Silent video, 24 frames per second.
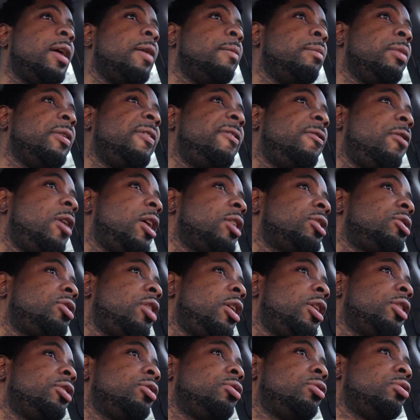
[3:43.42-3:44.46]
Before I
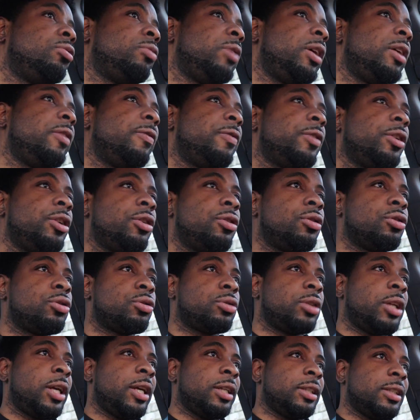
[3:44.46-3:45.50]
started doing wave videos,
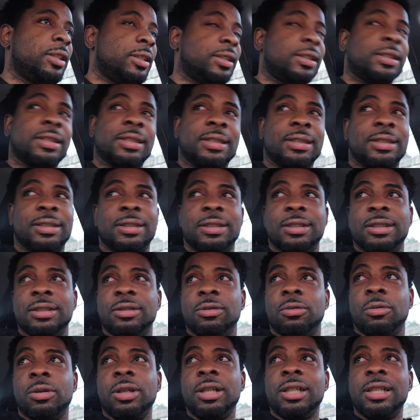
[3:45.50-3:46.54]
like,
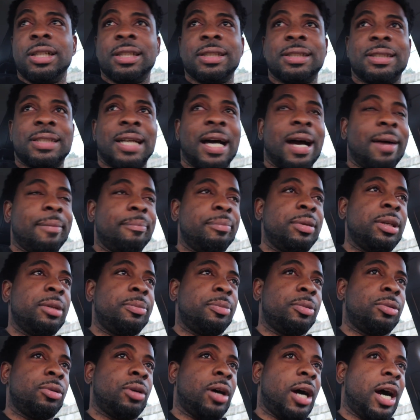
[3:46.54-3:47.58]
one of the top
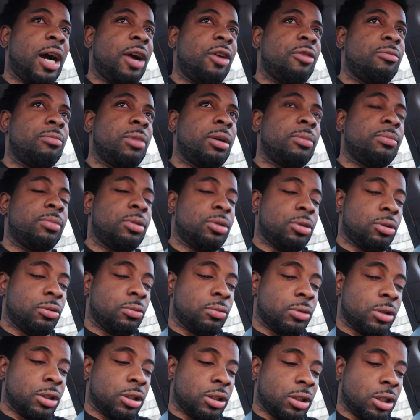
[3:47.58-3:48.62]
people I remember
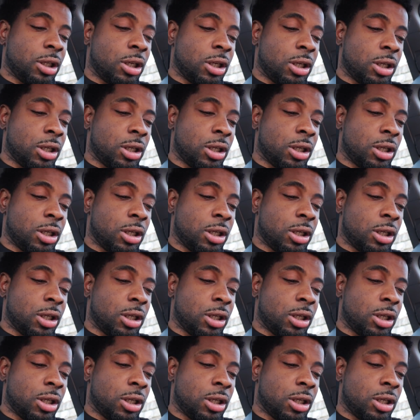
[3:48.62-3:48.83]
was